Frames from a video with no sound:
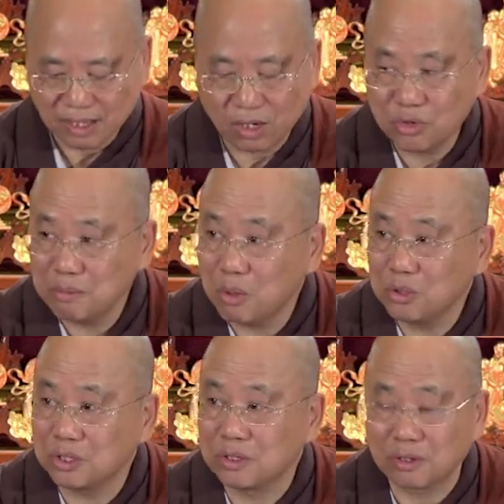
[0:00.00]
How do
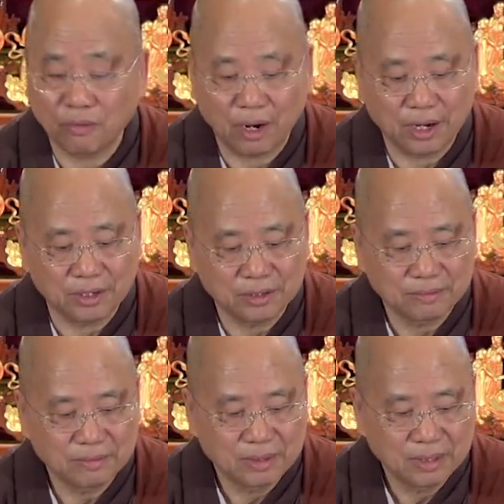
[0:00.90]
emotions arise?
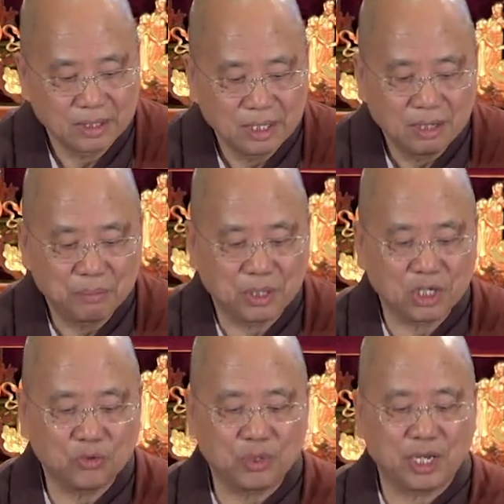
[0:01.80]

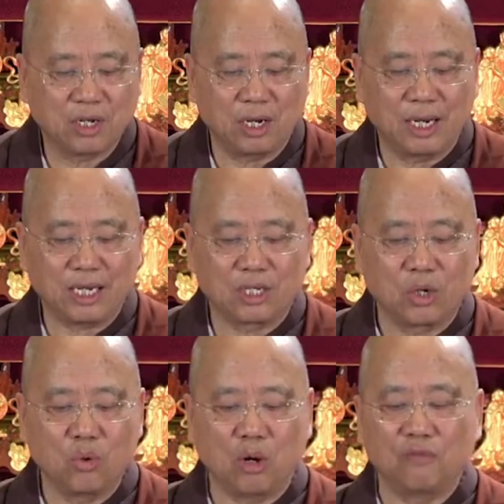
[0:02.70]
Because we cannot let
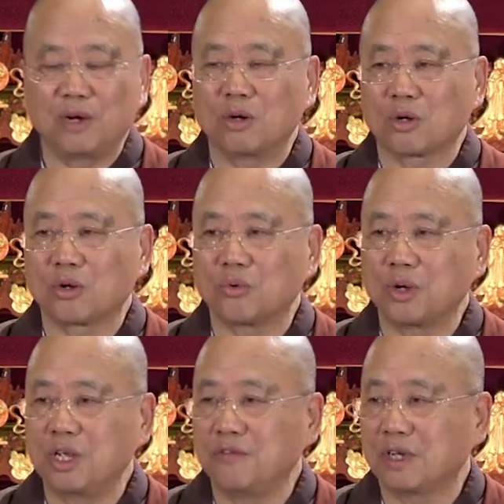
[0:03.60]
go of our
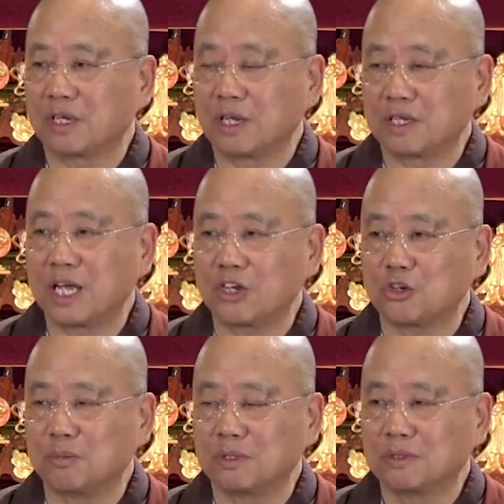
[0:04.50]
craving and
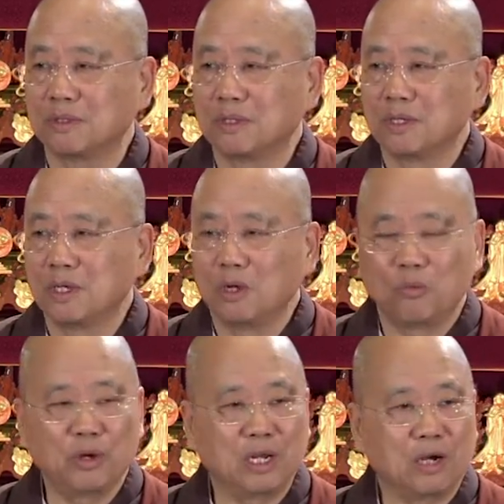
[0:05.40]
attachment.
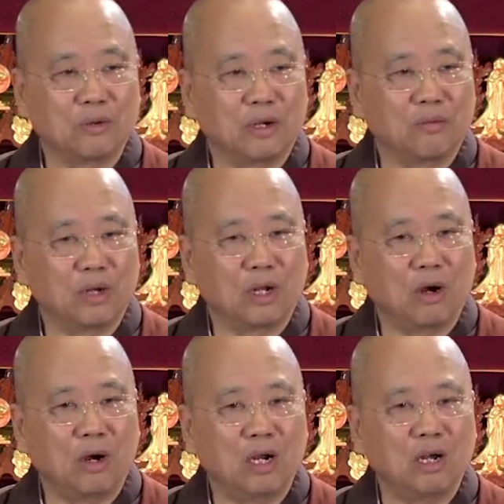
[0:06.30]
When
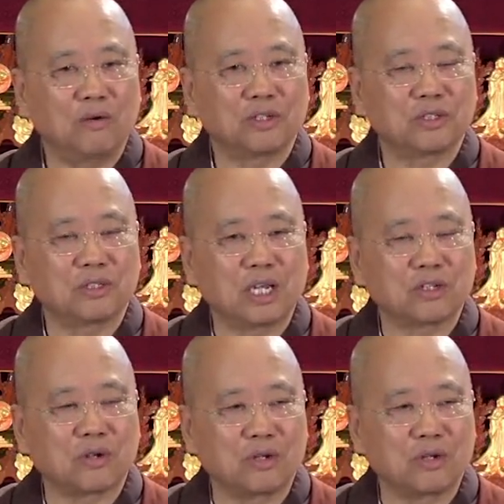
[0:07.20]
all our six